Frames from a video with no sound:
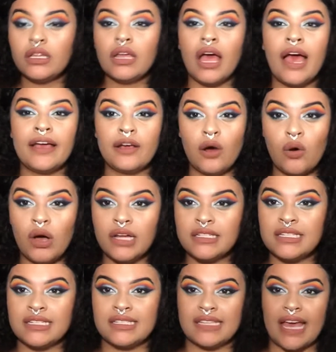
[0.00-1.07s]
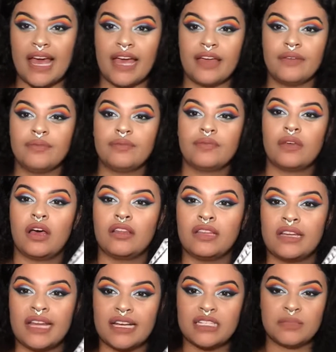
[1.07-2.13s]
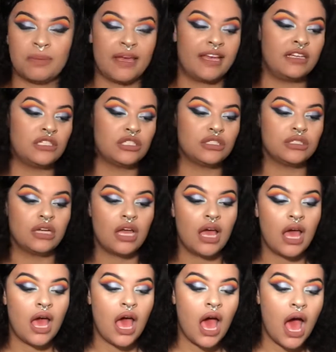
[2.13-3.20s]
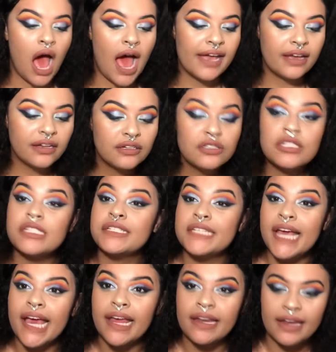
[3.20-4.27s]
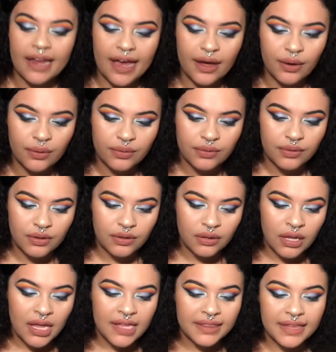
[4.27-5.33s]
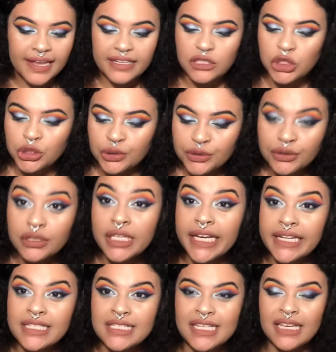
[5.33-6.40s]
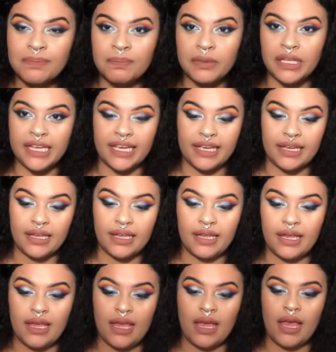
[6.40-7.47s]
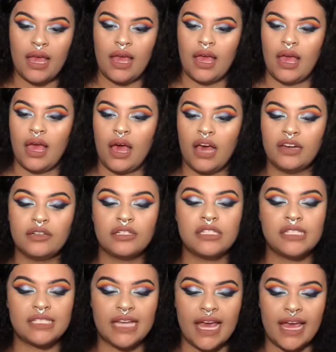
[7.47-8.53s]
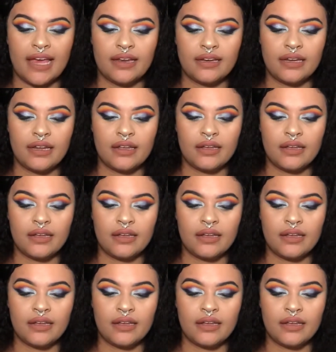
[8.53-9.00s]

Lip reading: I go on to say on the next page, I understand now, like truly, deeply understand.